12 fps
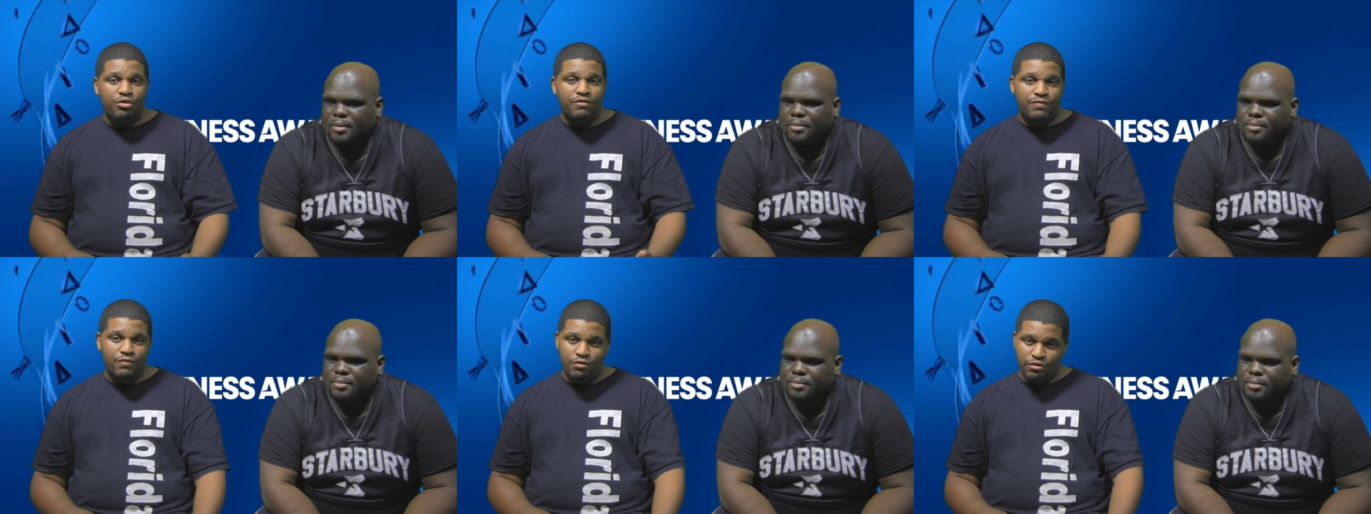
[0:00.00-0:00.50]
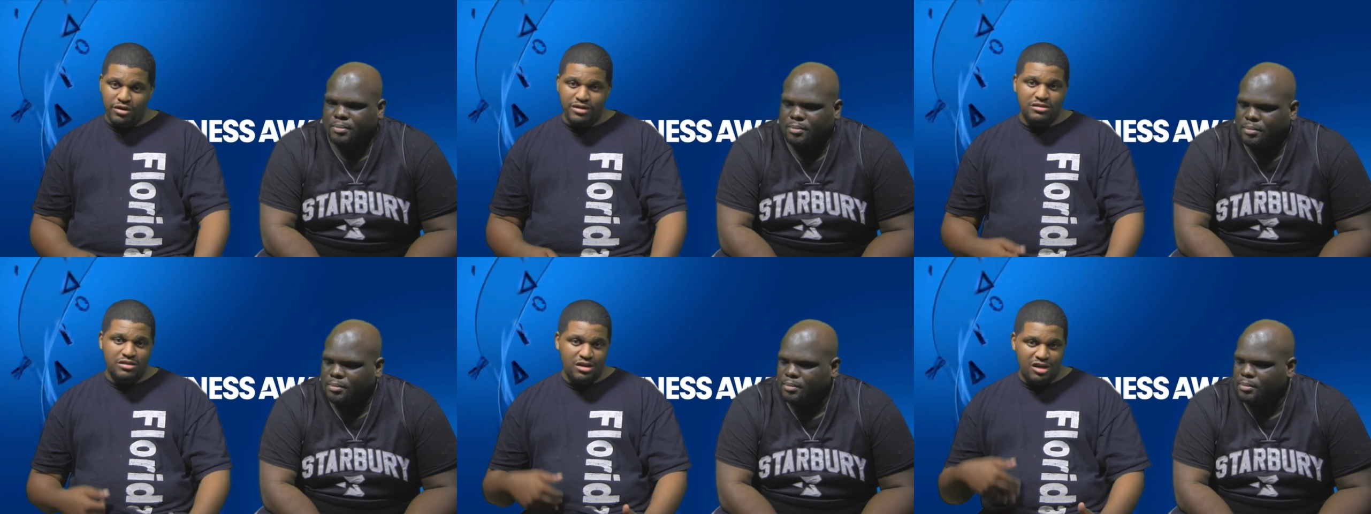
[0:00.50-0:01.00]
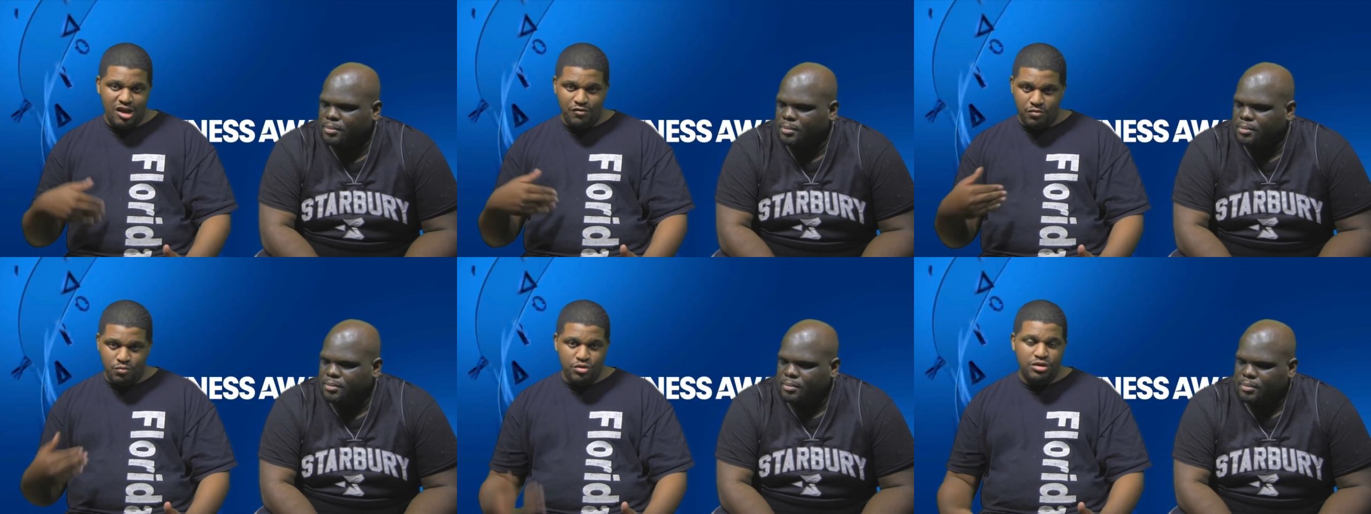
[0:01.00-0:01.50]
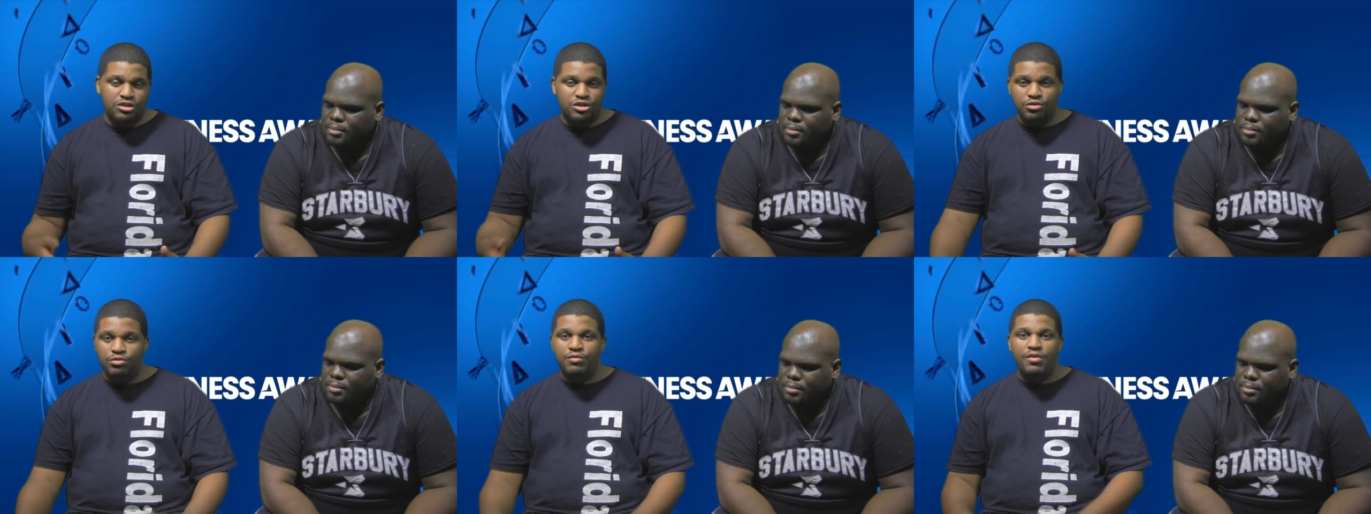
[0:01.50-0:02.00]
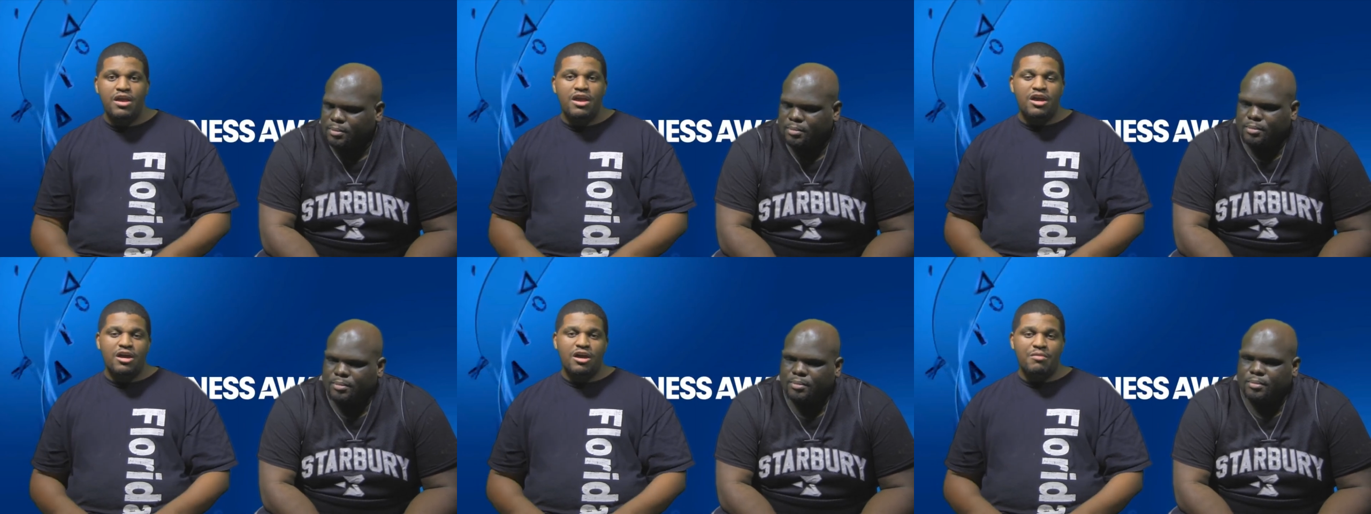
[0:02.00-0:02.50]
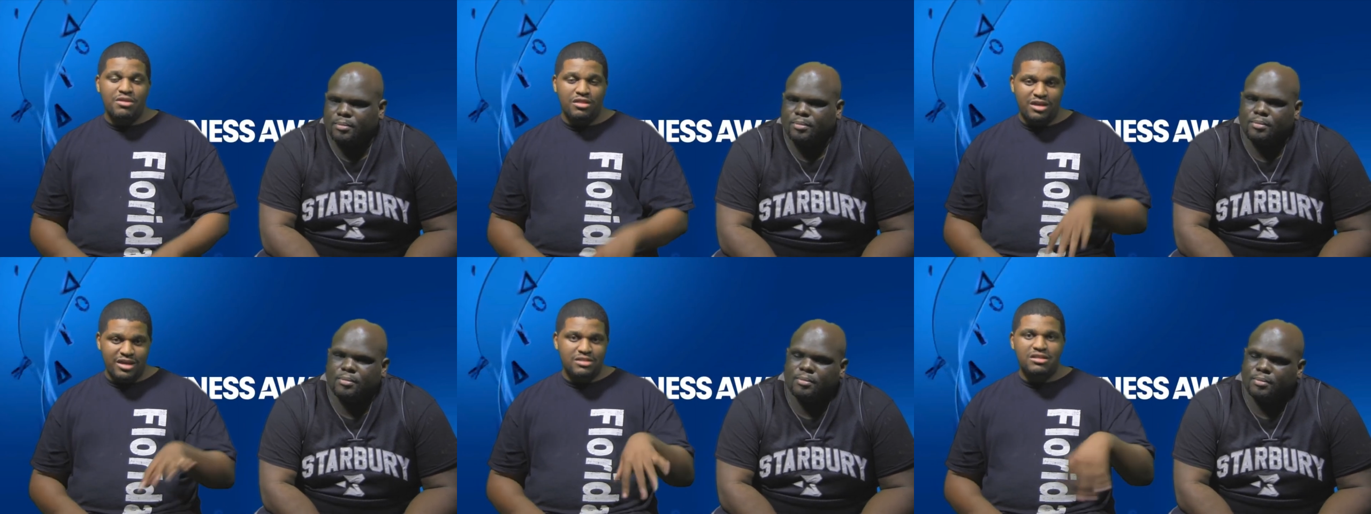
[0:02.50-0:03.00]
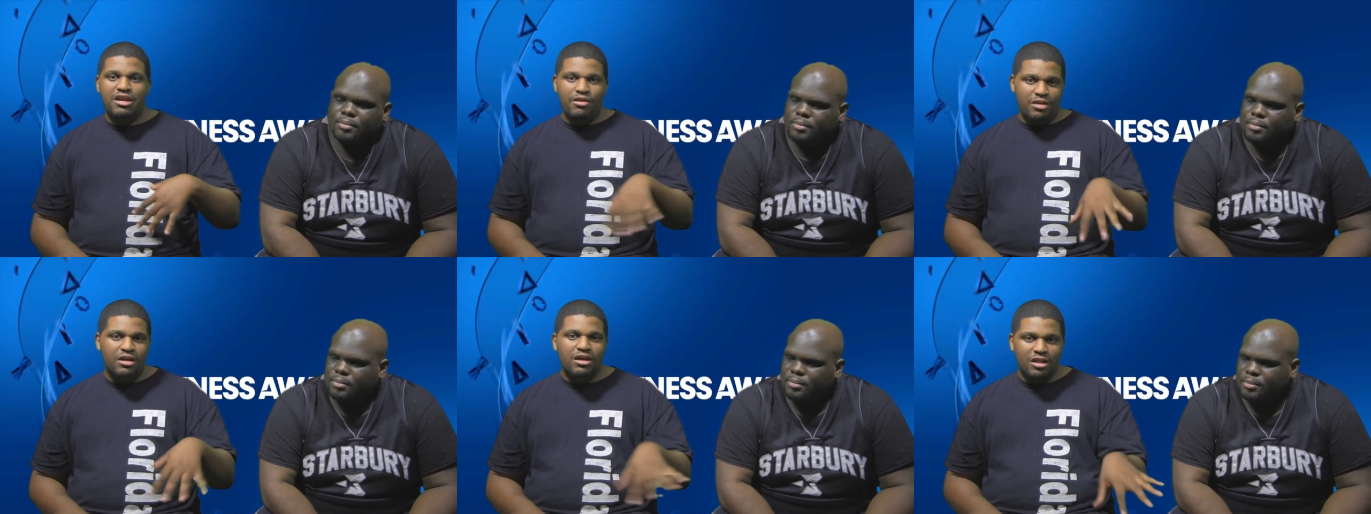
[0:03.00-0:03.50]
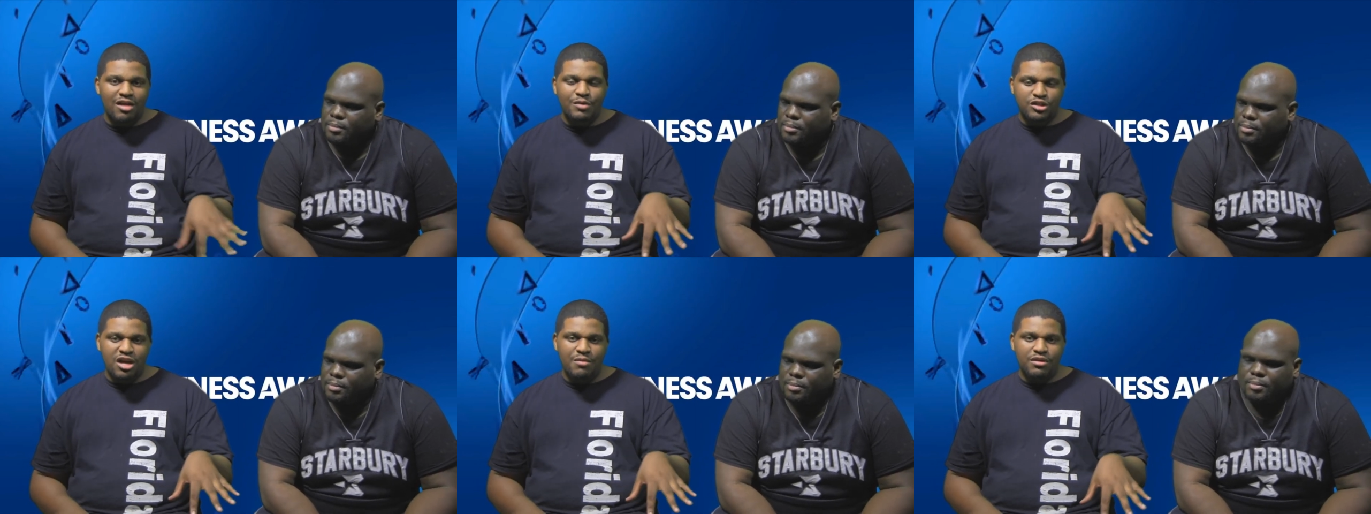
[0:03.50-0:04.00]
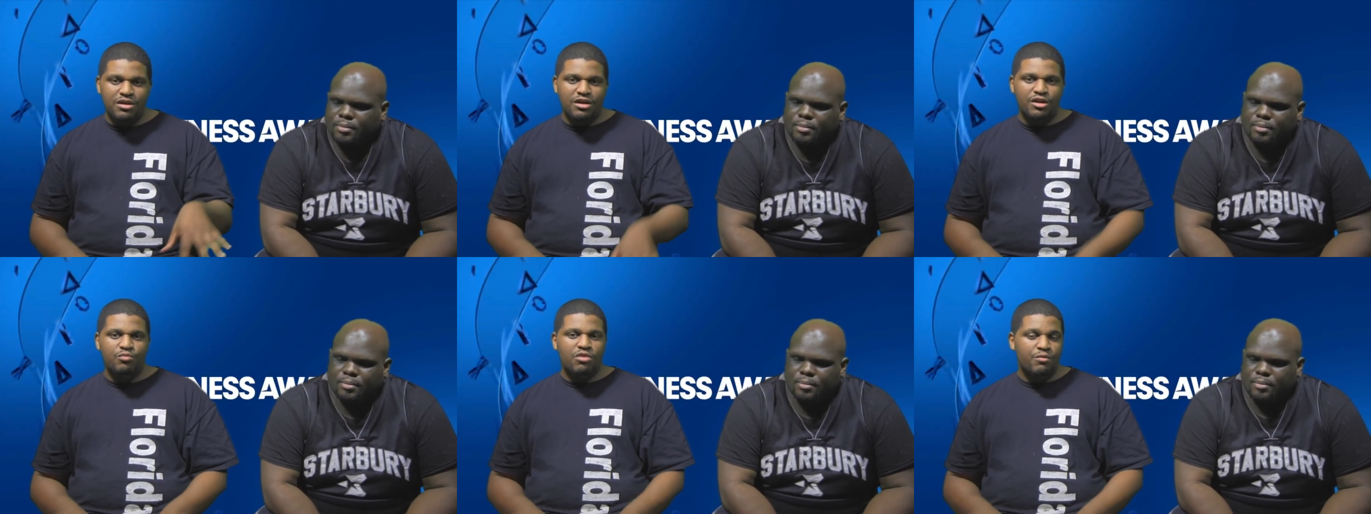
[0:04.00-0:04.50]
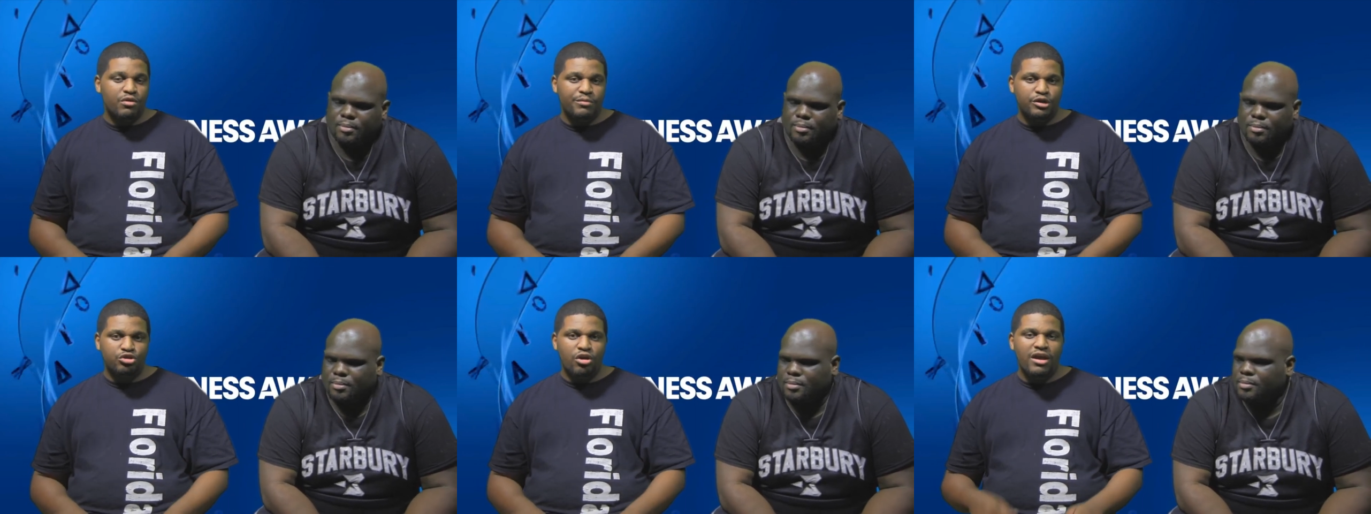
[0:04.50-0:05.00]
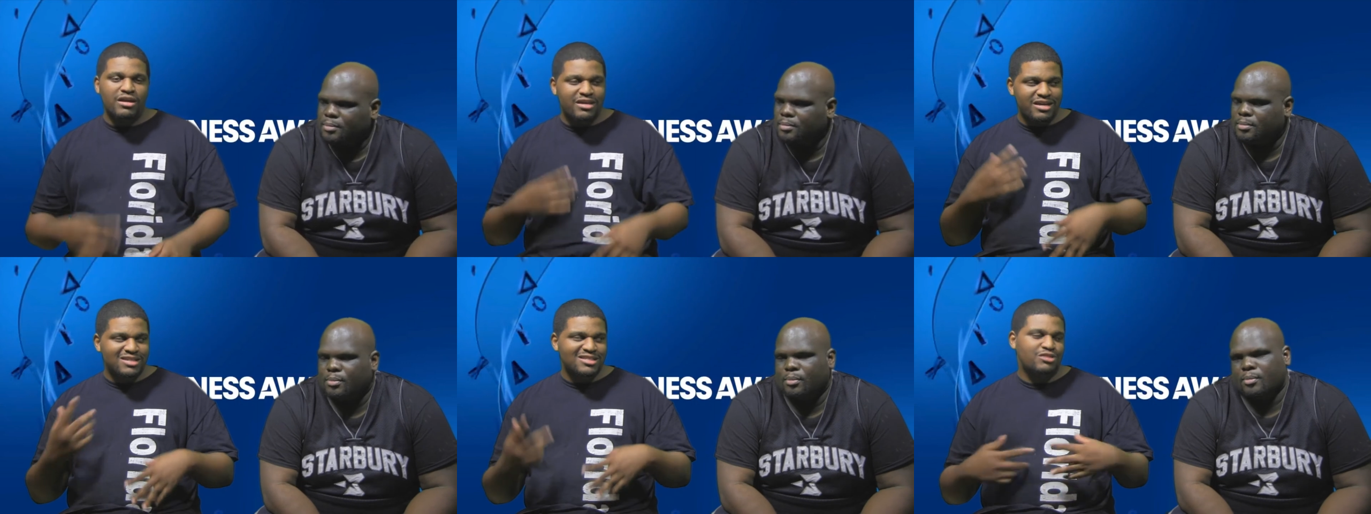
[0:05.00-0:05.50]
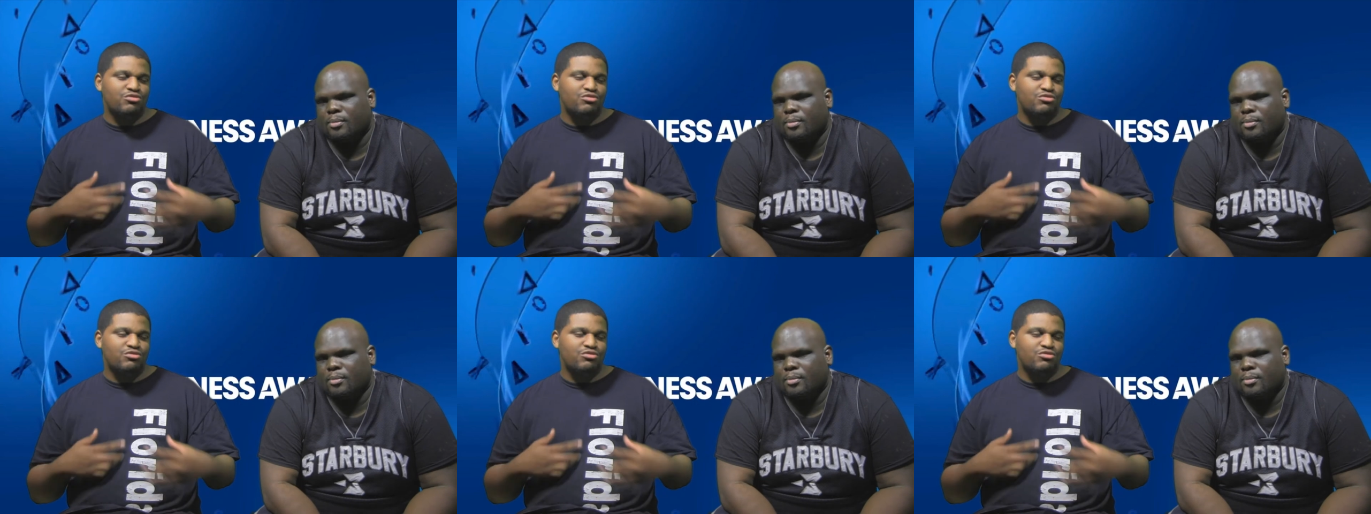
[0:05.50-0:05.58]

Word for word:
Speaker 1: 3 to 4 and Sunday from 1 to 2 um, in the kids area at Long Beach Comic Con where we're going to be drawing kids